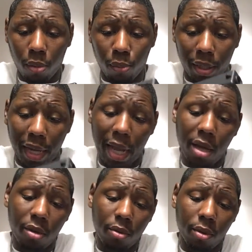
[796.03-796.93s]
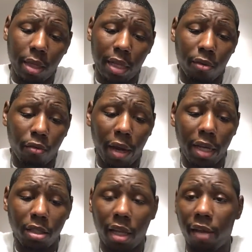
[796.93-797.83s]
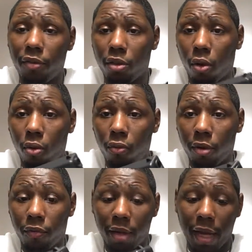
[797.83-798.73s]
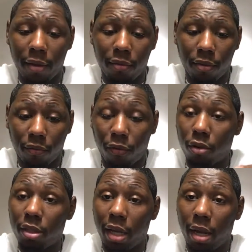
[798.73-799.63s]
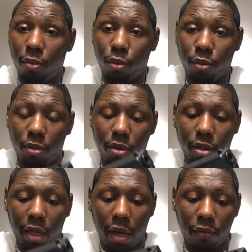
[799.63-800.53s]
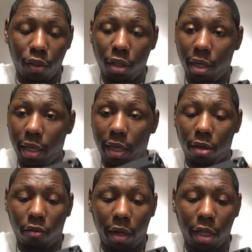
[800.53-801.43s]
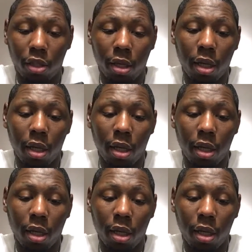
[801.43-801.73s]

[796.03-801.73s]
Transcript: But now that the range life is over for that first time we took our virginity at the range,